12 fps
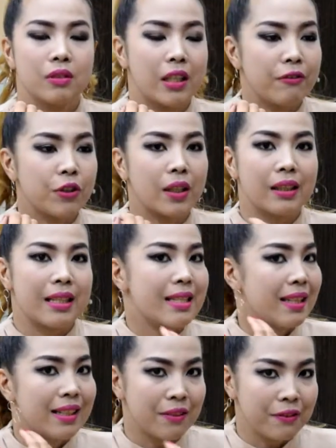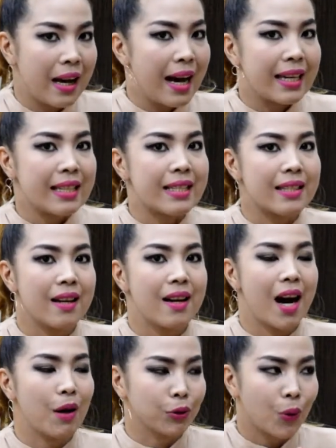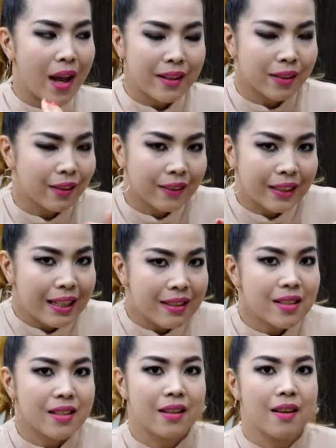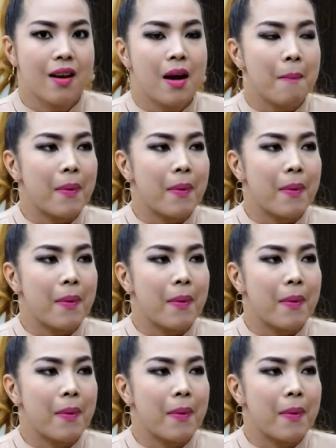give you at least an advice how to handle things